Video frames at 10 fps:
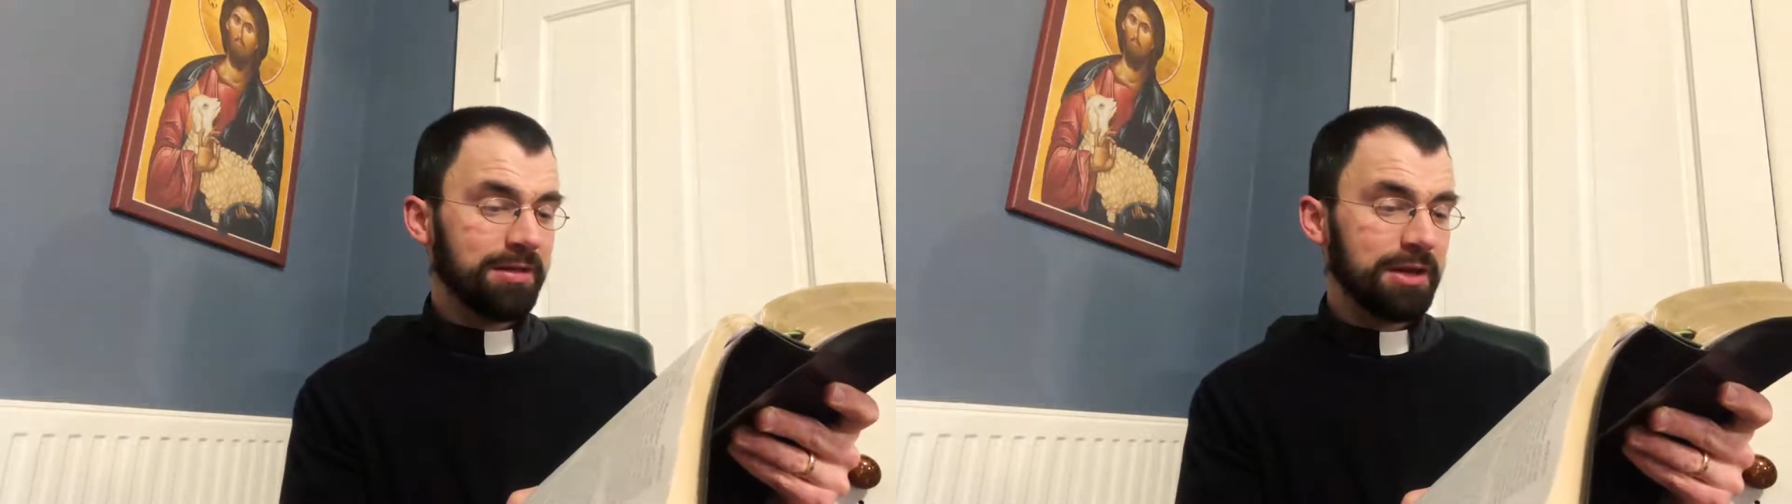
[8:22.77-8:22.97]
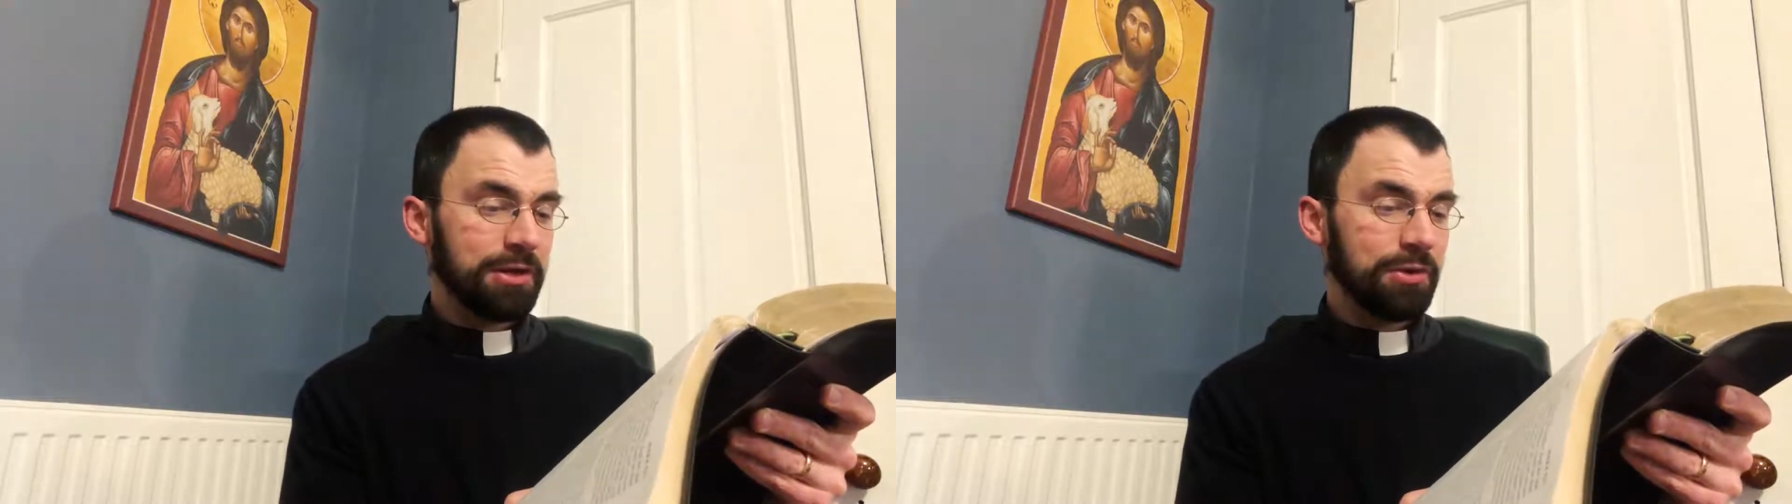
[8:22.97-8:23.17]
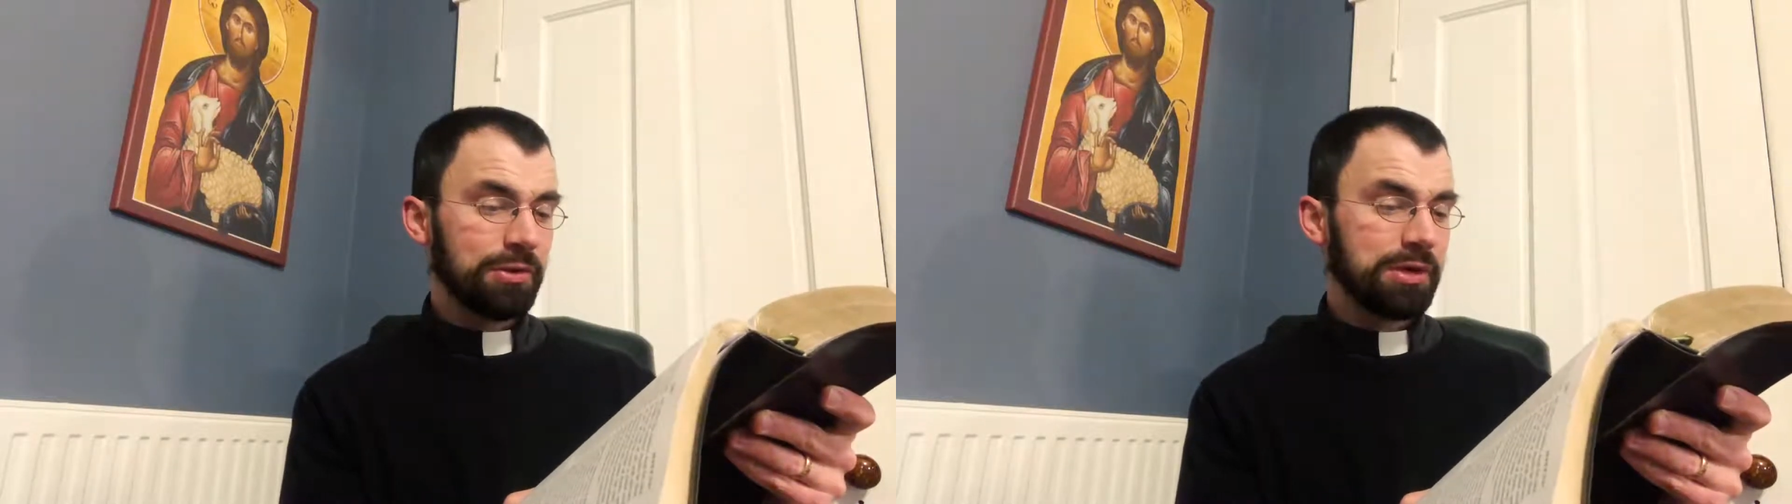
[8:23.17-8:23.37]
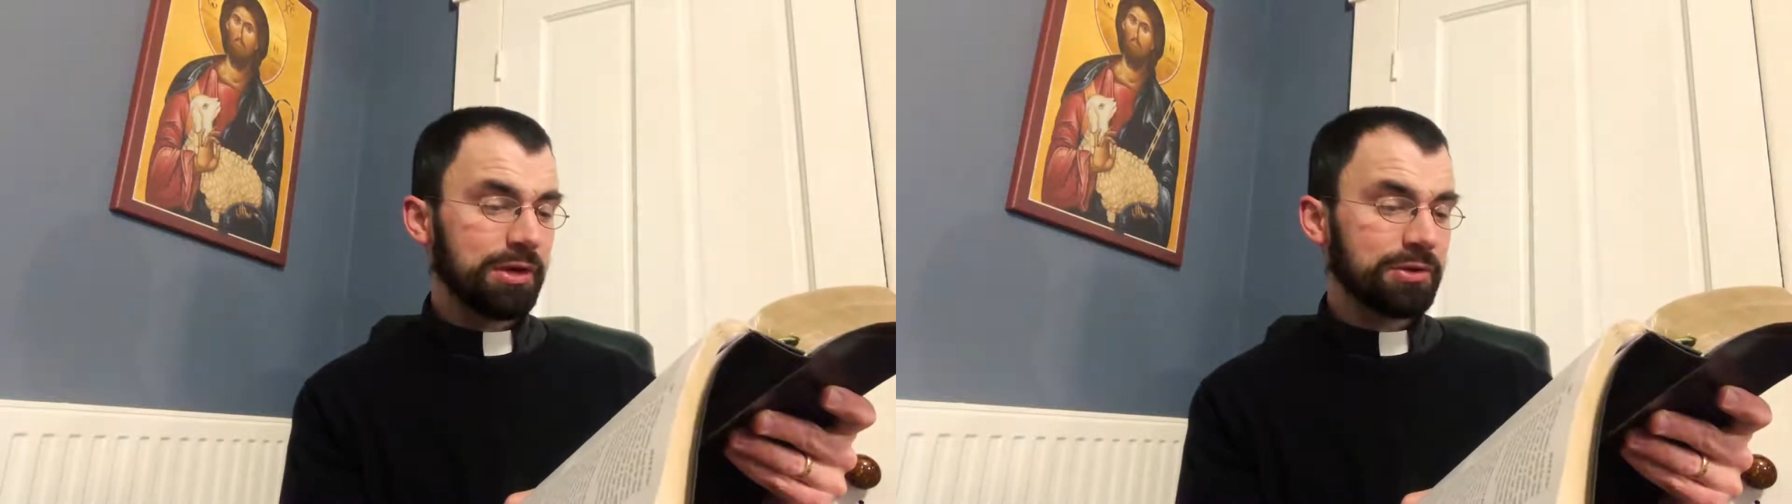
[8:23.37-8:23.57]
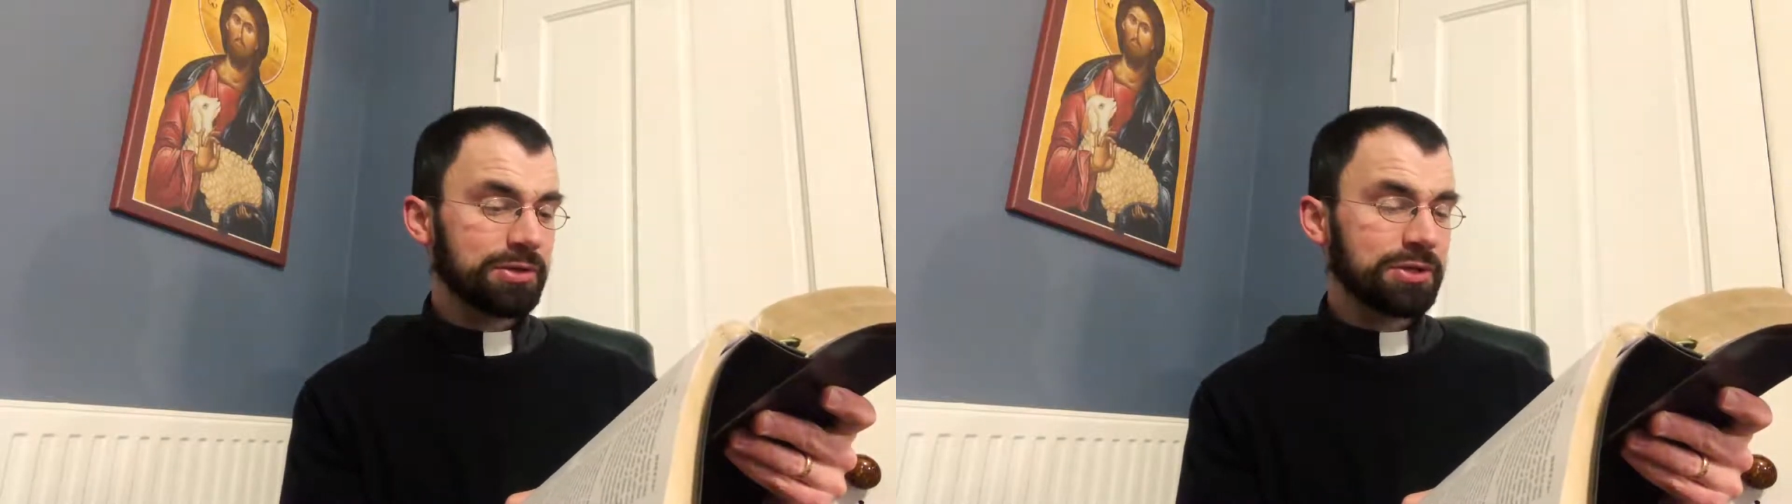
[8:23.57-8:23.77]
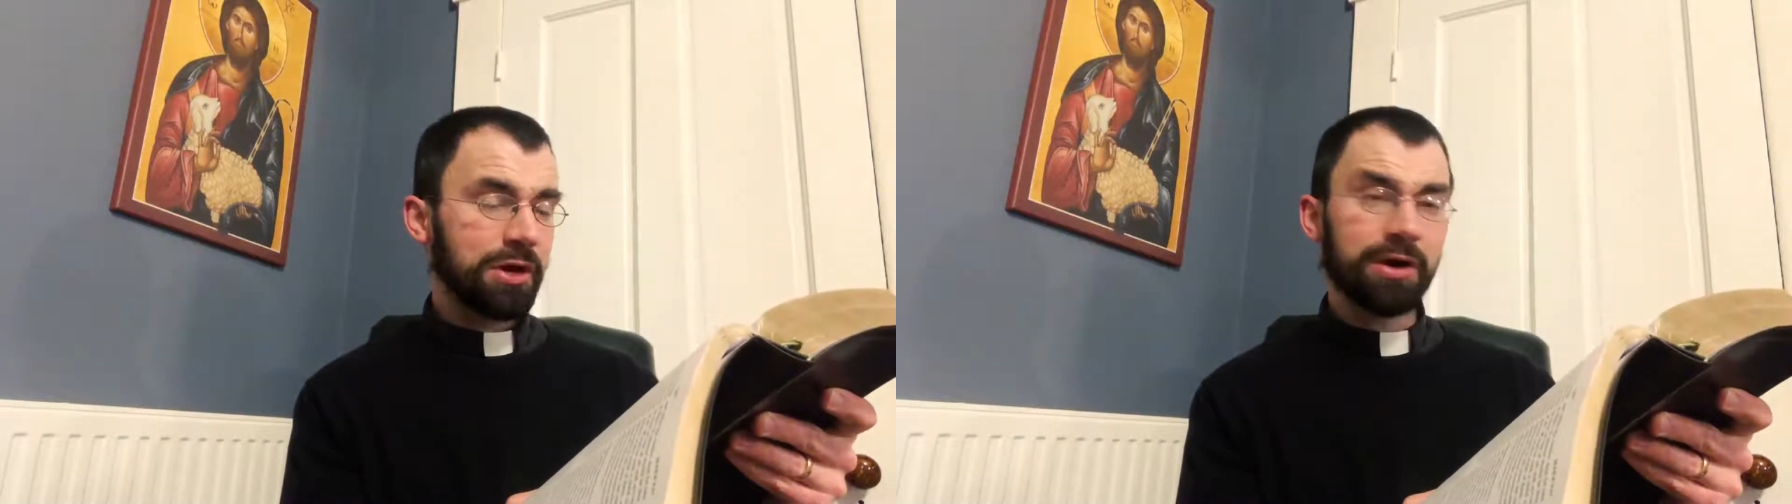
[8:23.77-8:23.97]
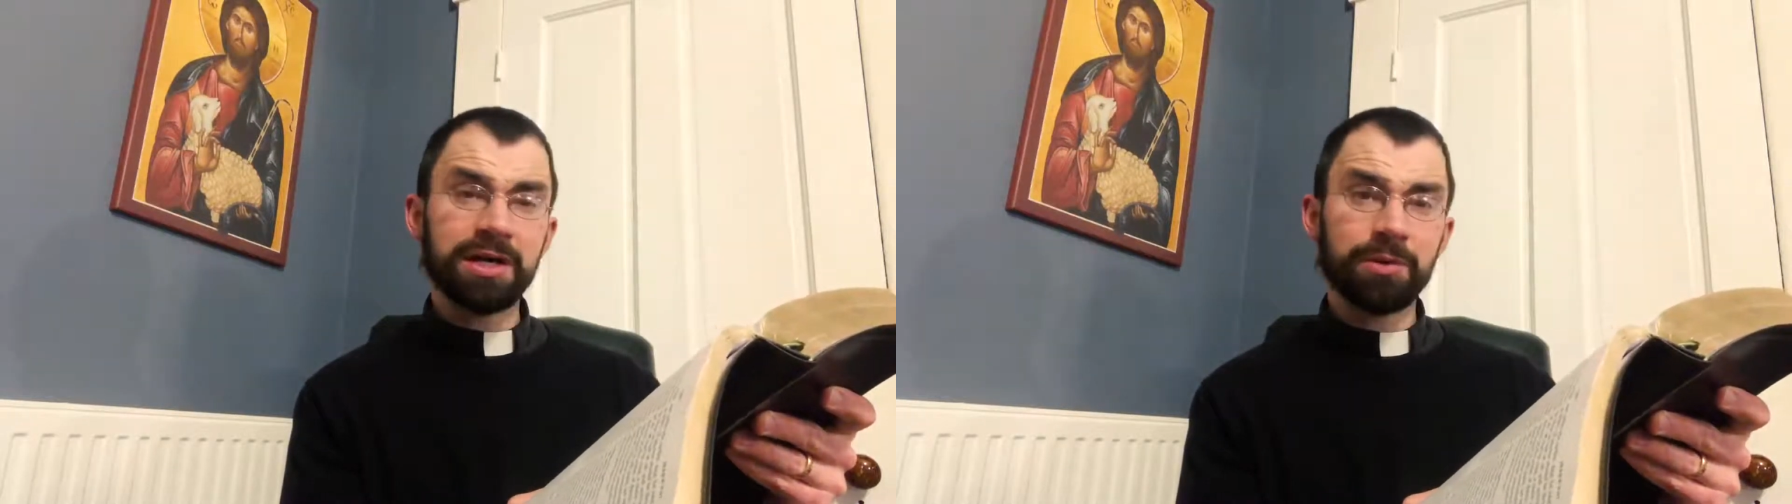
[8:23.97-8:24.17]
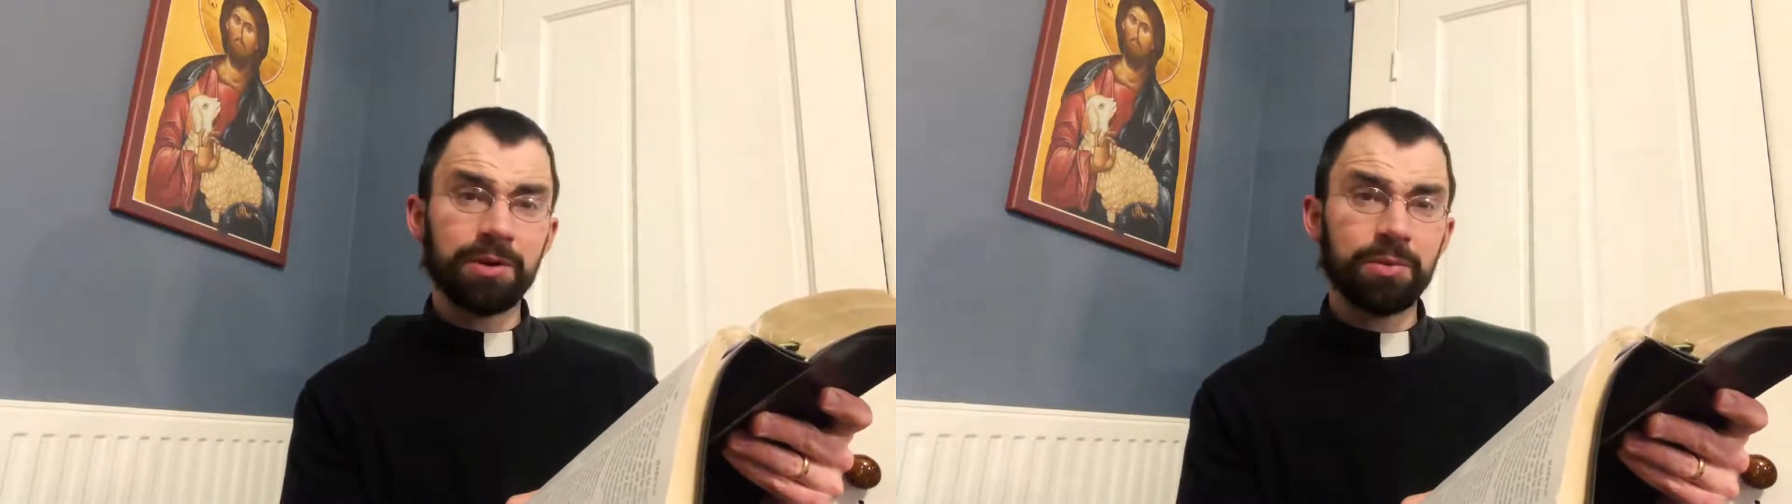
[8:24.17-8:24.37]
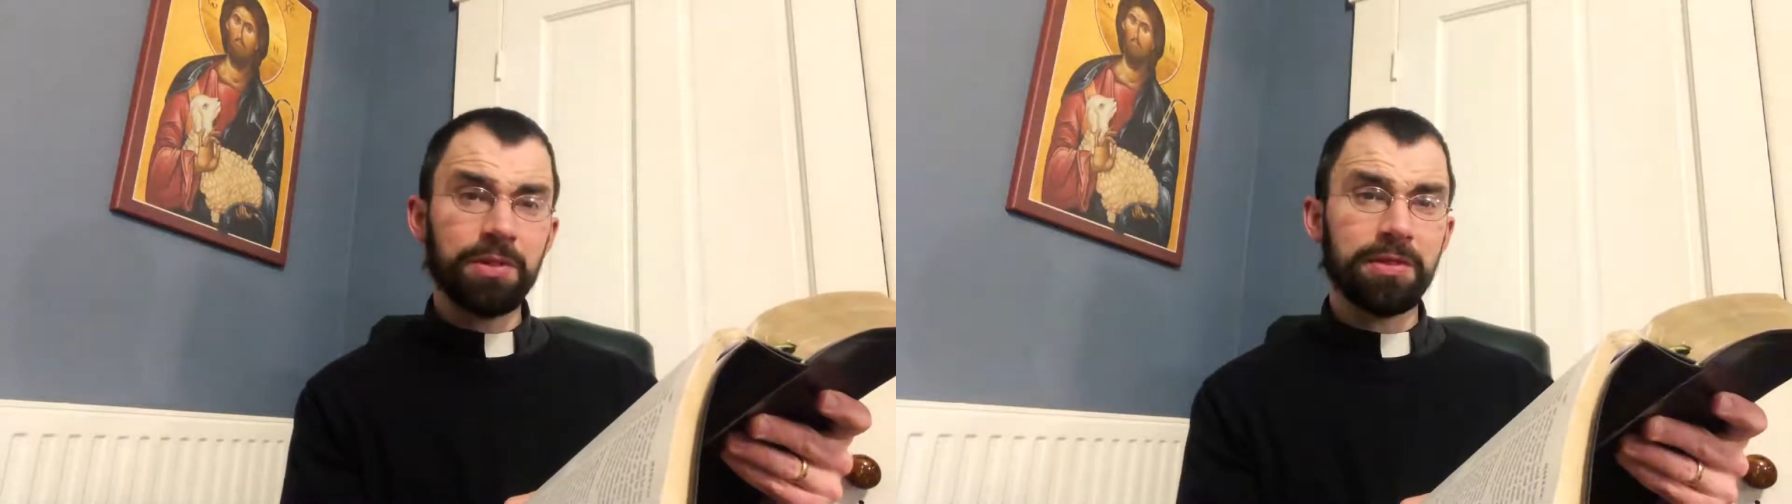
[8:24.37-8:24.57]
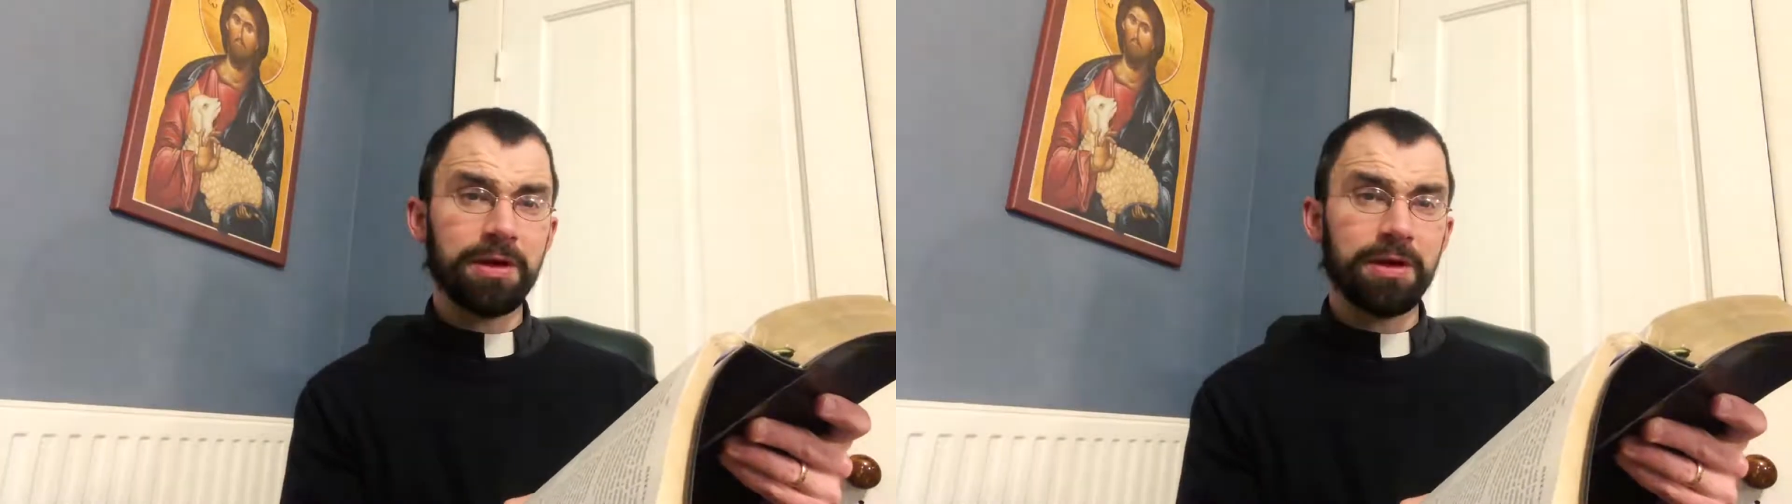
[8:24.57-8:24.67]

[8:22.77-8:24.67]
they no longer saw anyone with